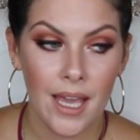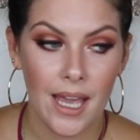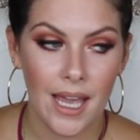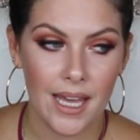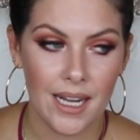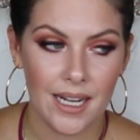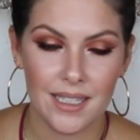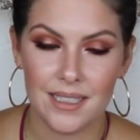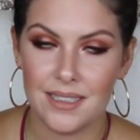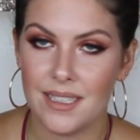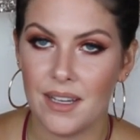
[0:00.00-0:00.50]

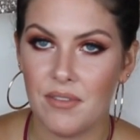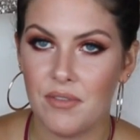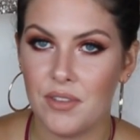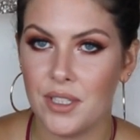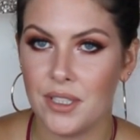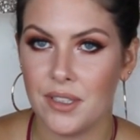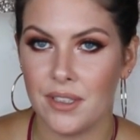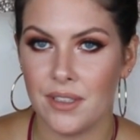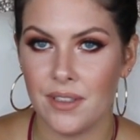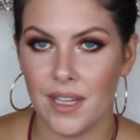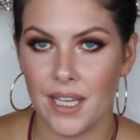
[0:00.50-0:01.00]
and I
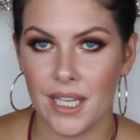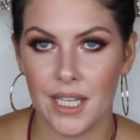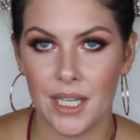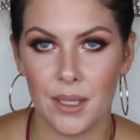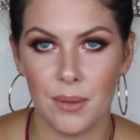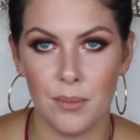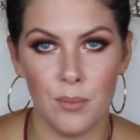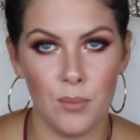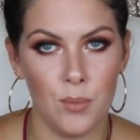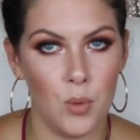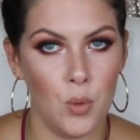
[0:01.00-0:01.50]
definitely like
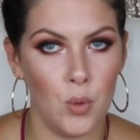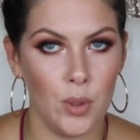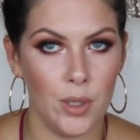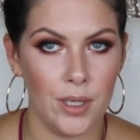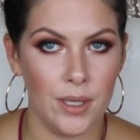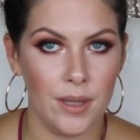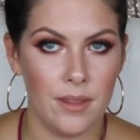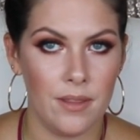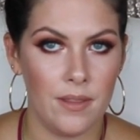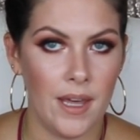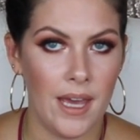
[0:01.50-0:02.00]
it
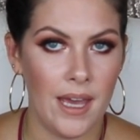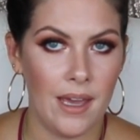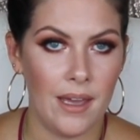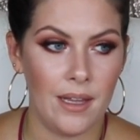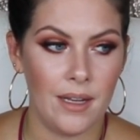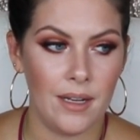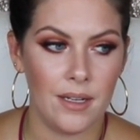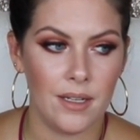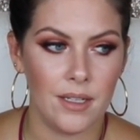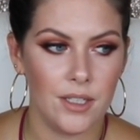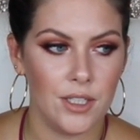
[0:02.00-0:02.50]
more
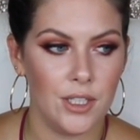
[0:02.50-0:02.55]
than,